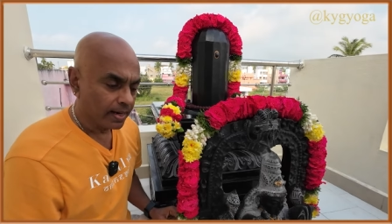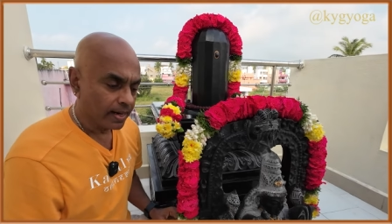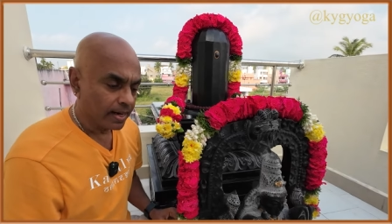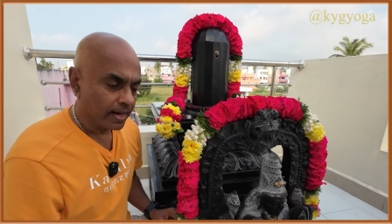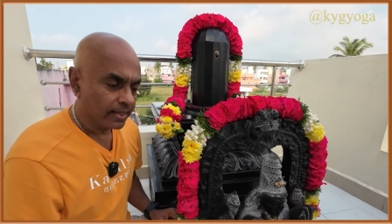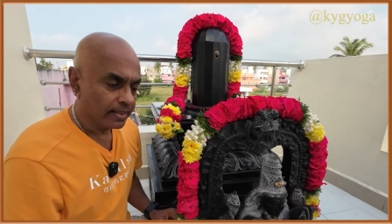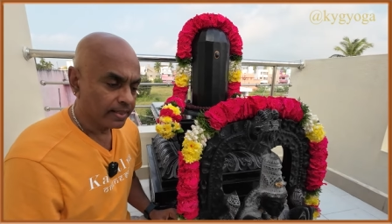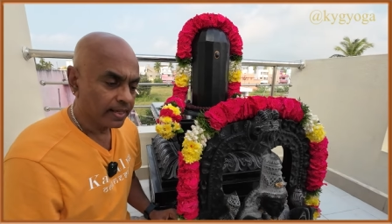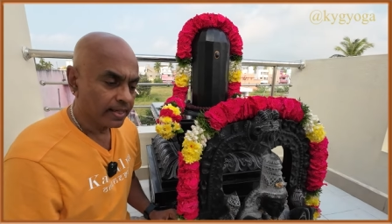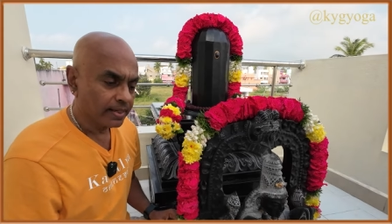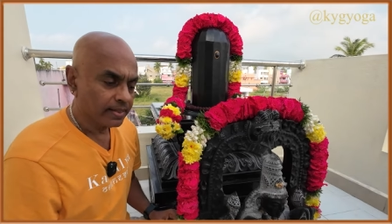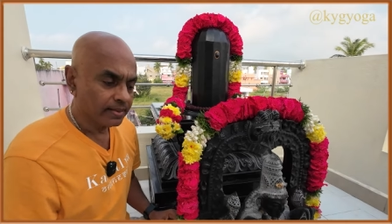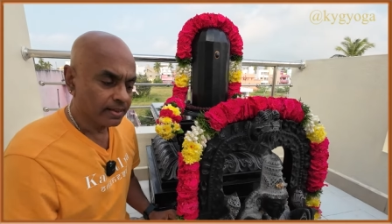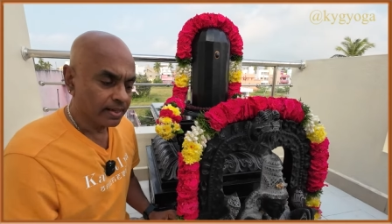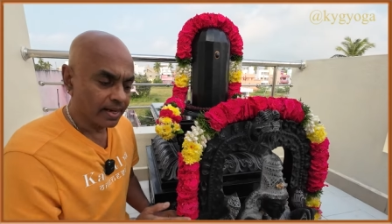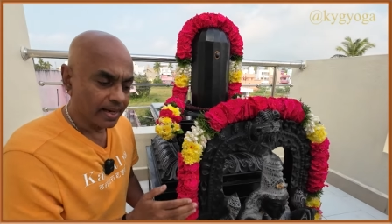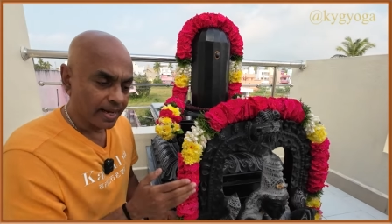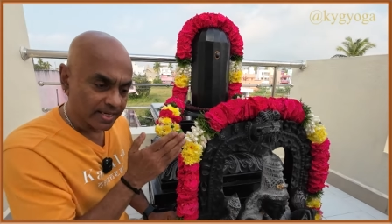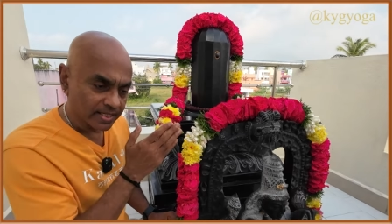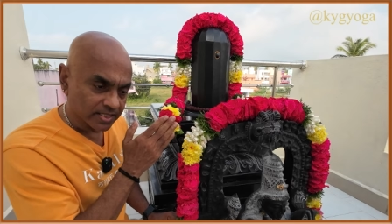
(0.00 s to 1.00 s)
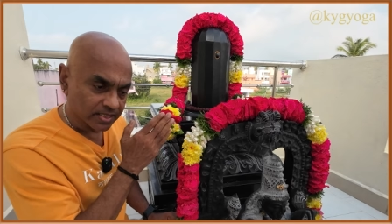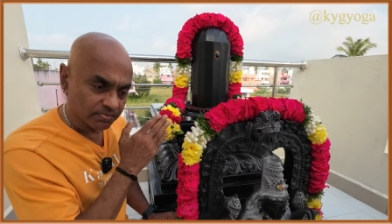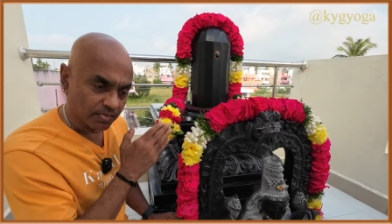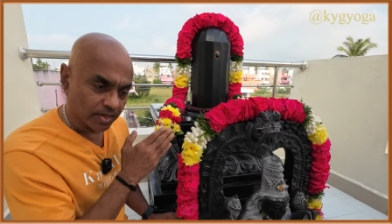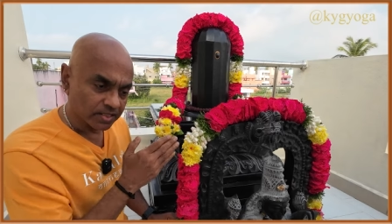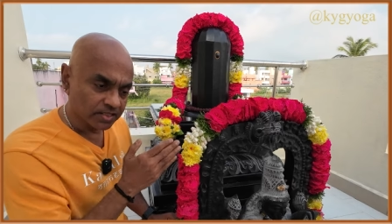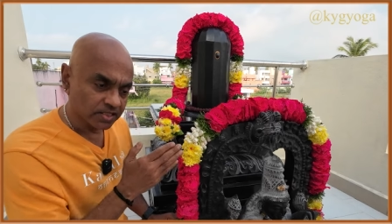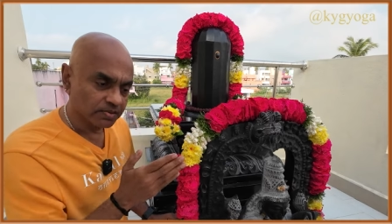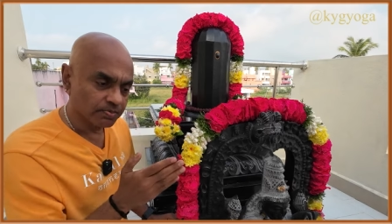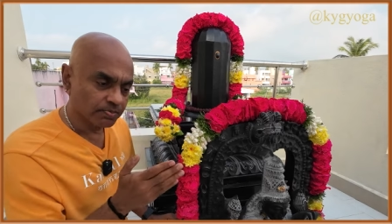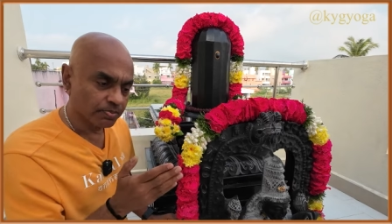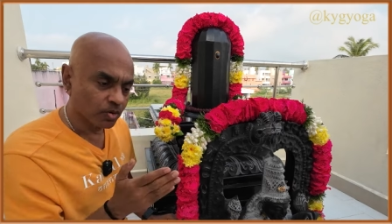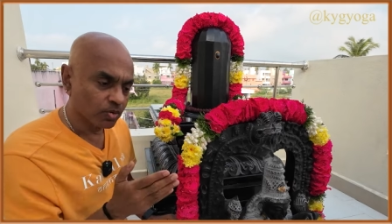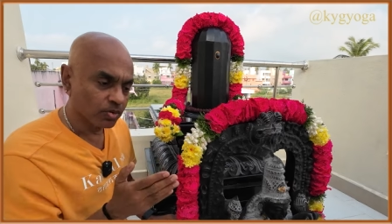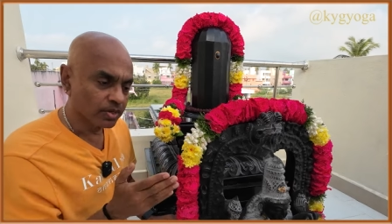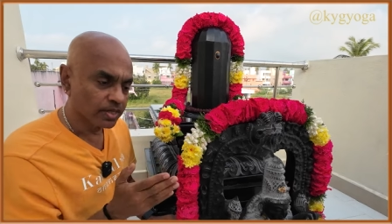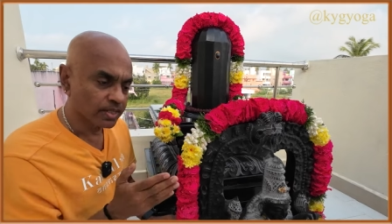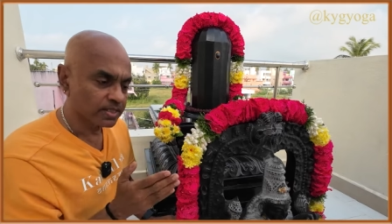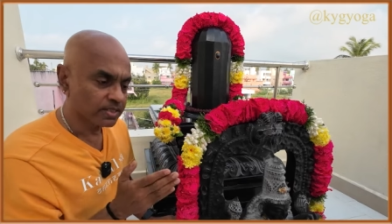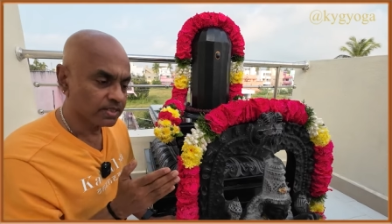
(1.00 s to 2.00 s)
And then as months
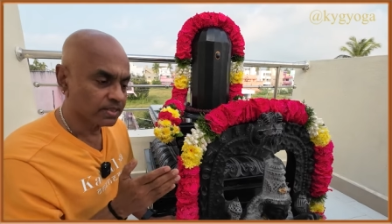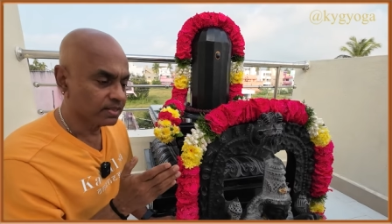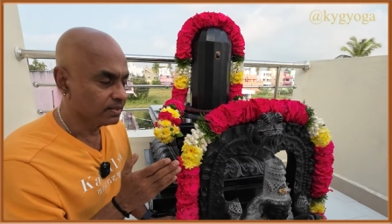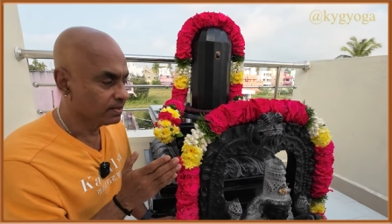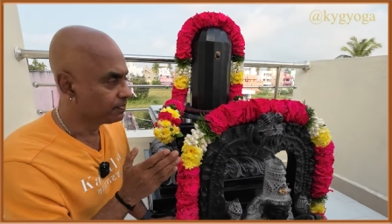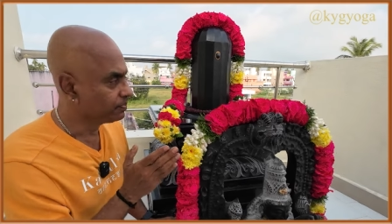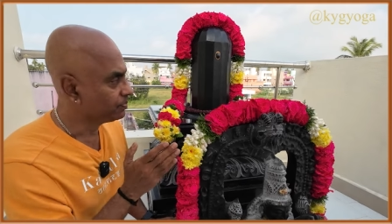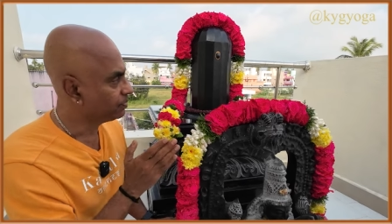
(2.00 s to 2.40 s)
progressed,